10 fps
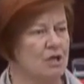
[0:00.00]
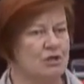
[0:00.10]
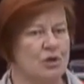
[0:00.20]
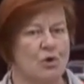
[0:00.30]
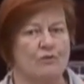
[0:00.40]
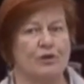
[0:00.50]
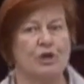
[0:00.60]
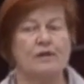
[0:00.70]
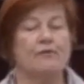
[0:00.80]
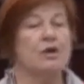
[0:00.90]
So if you're
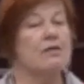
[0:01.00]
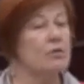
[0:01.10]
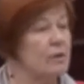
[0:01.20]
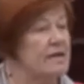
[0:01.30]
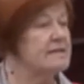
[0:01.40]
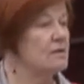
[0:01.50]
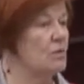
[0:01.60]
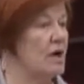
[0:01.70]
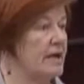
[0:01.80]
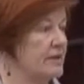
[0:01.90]
looking for another
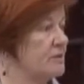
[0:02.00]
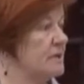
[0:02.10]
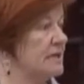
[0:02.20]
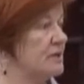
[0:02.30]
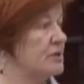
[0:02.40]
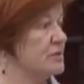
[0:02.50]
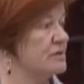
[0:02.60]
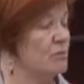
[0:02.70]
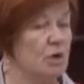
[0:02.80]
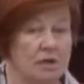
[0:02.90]
reason why a committee could do
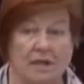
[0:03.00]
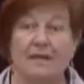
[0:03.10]
some work,